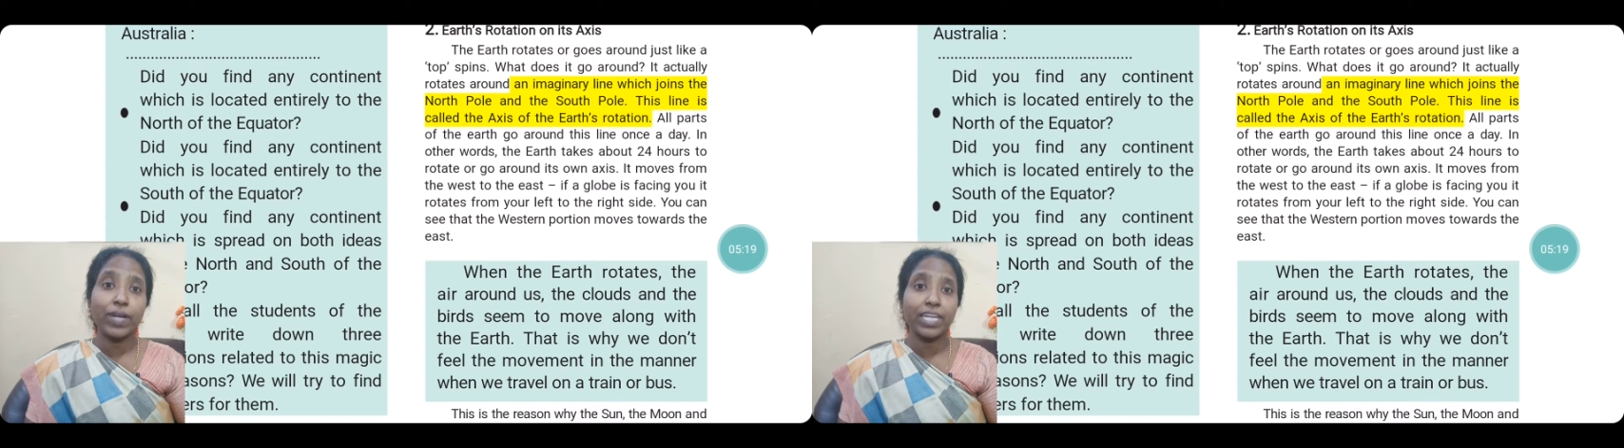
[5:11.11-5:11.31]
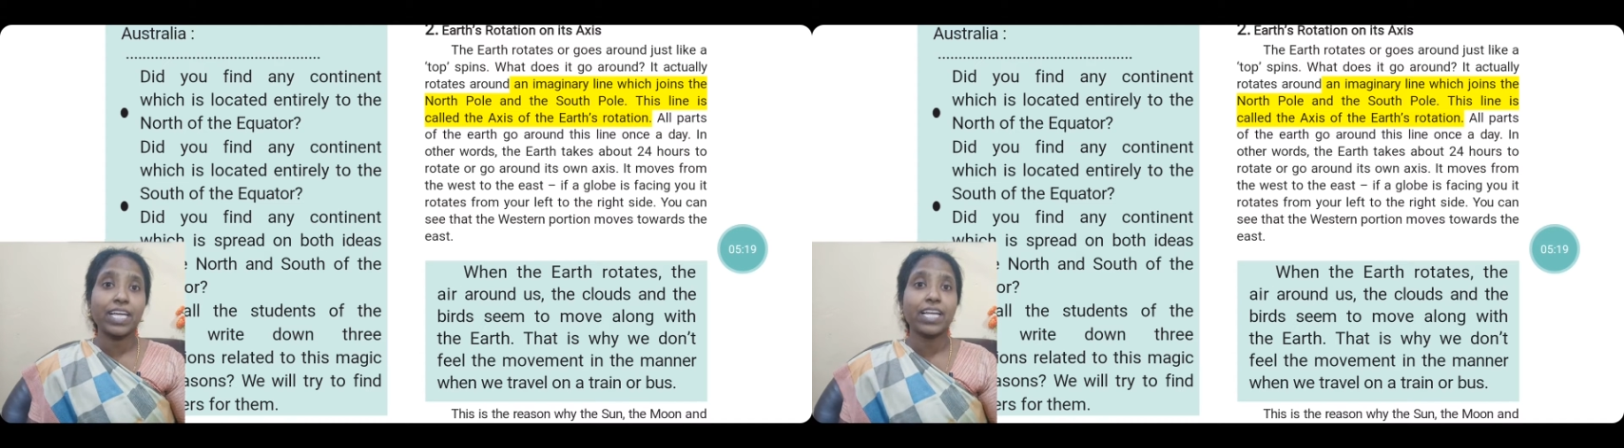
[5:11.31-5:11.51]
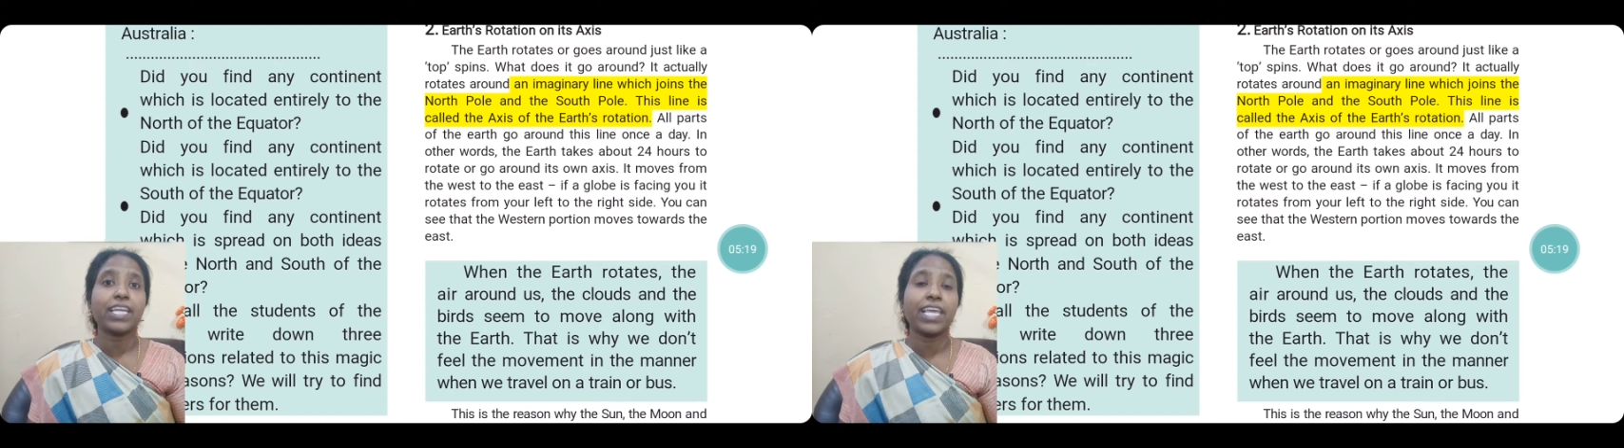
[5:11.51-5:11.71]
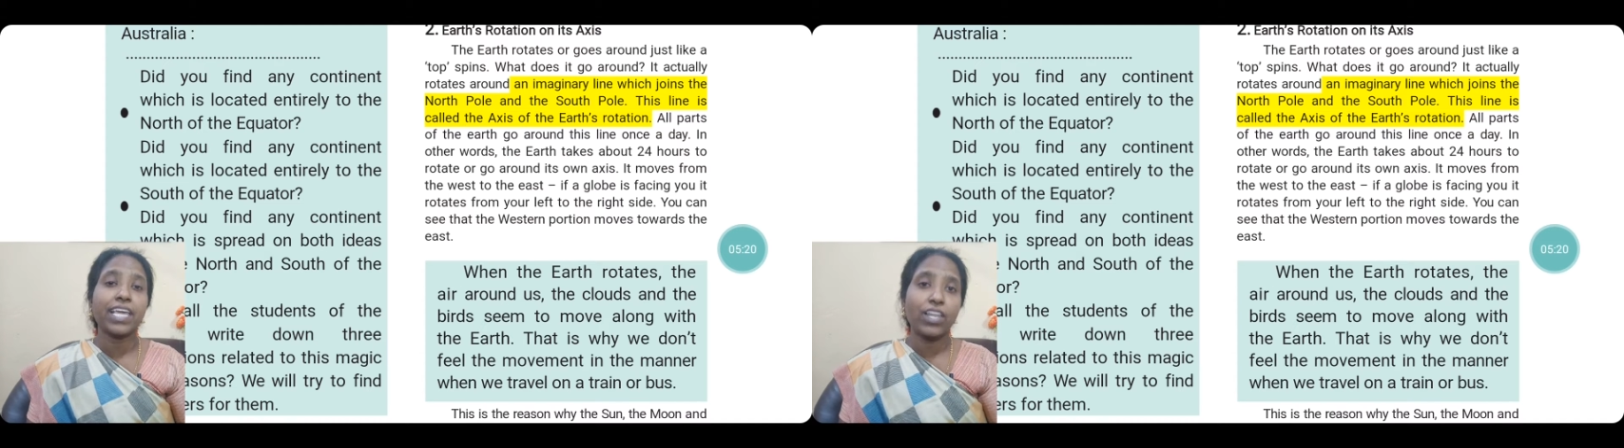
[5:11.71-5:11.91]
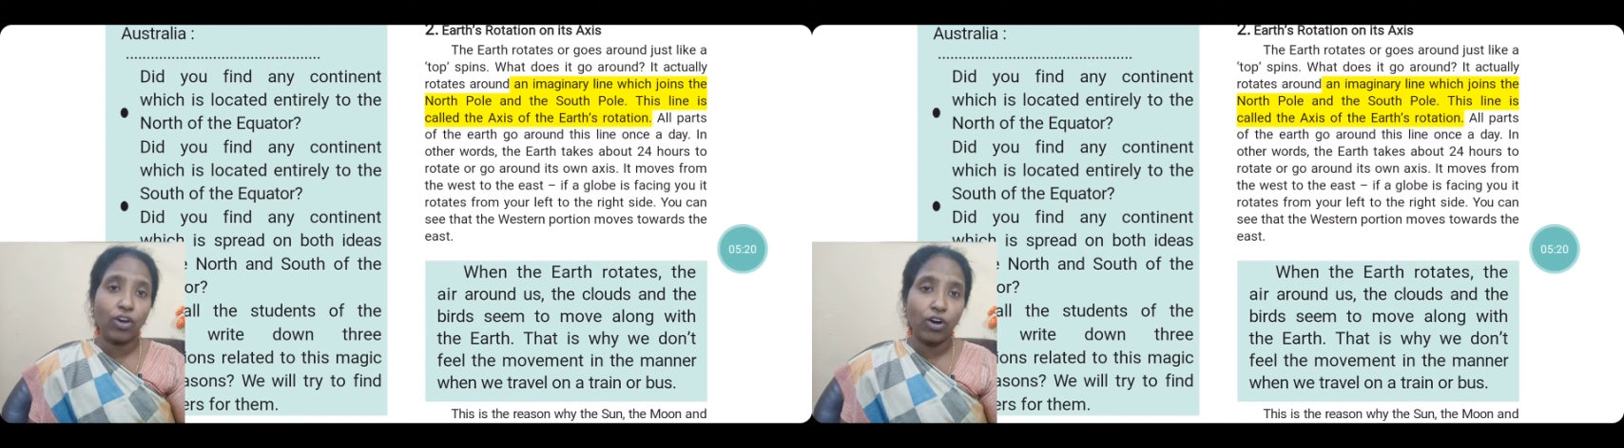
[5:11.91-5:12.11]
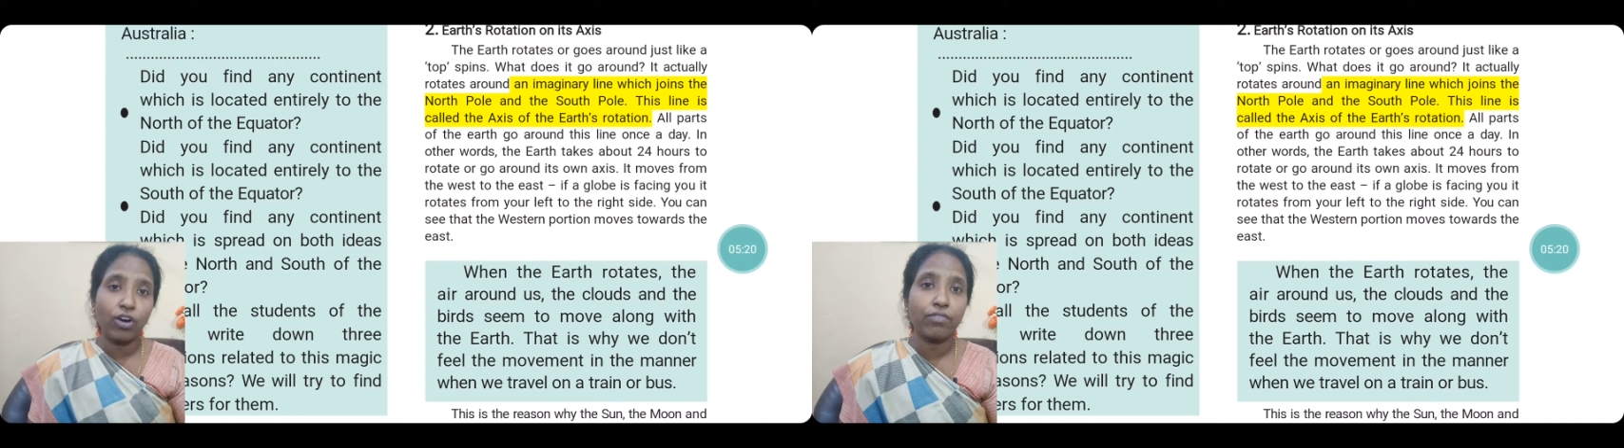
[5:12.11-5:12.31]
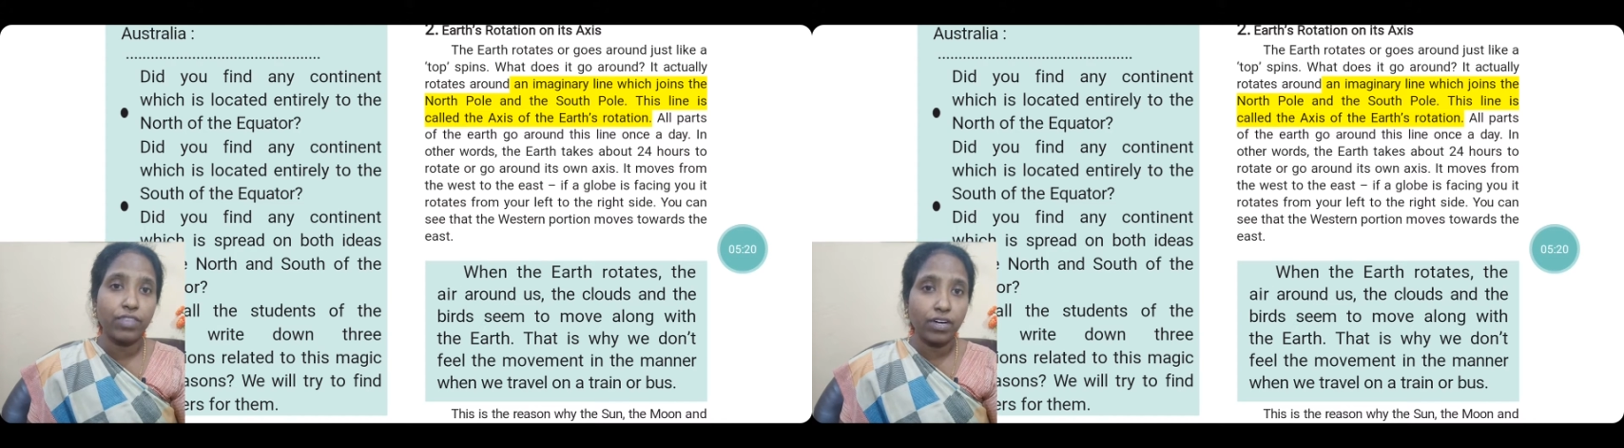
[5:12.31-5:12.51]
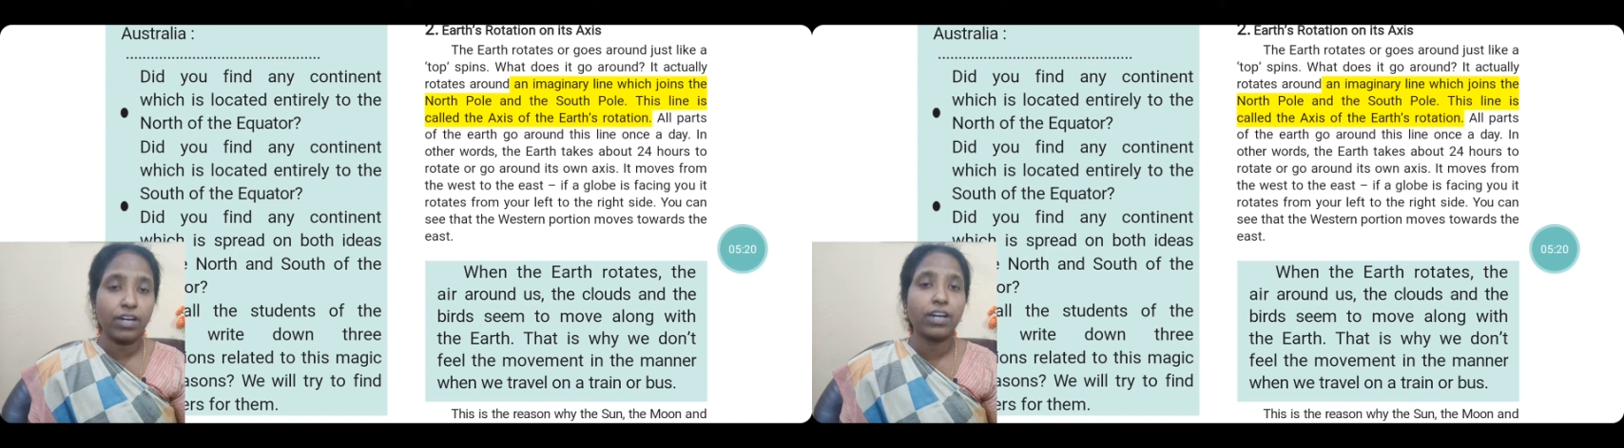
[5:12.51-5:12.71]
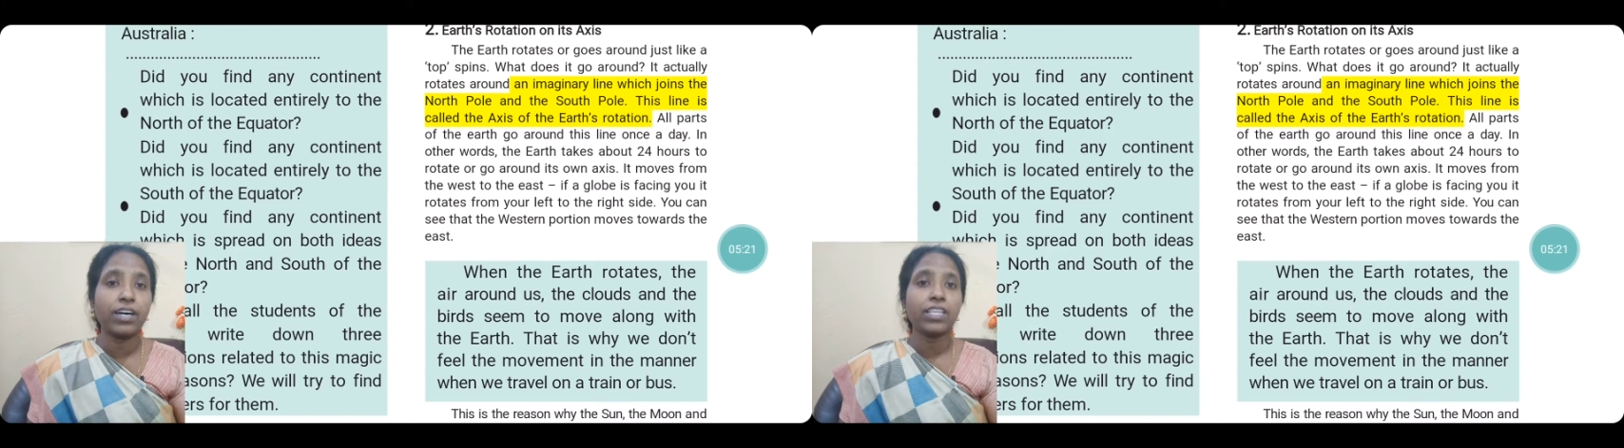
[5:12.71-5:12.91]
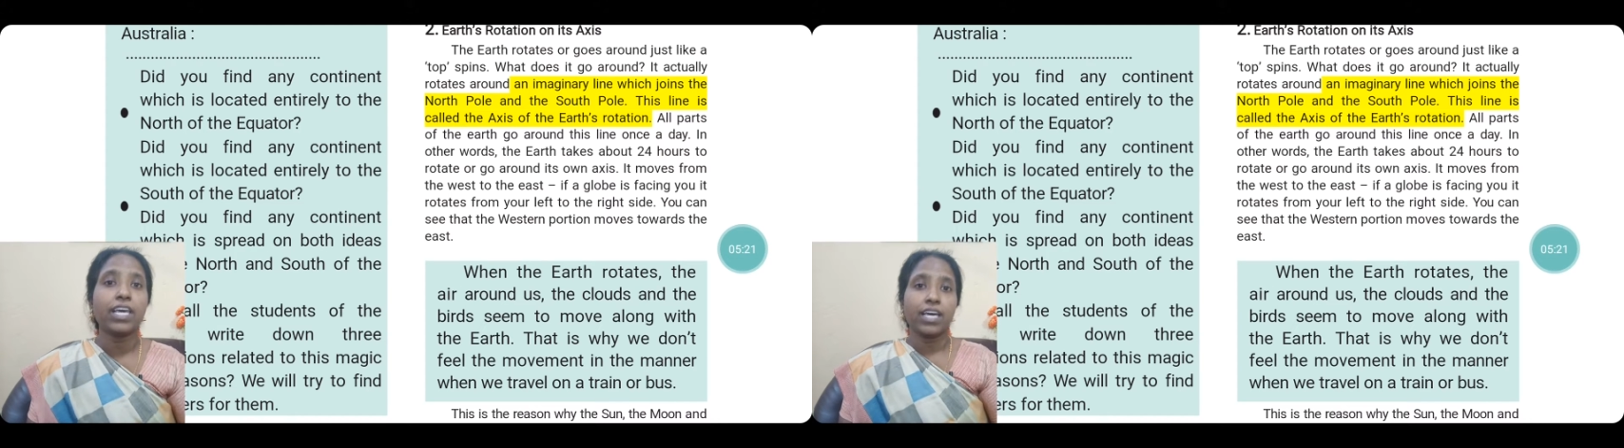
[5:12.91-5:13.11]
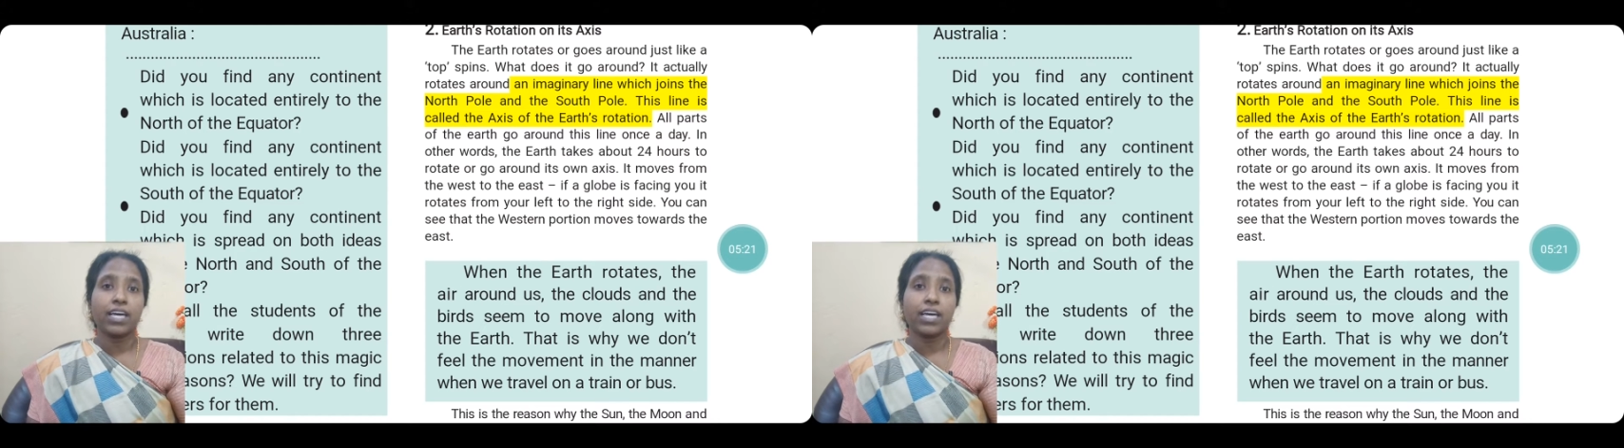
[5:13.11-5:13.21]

particular area of the earth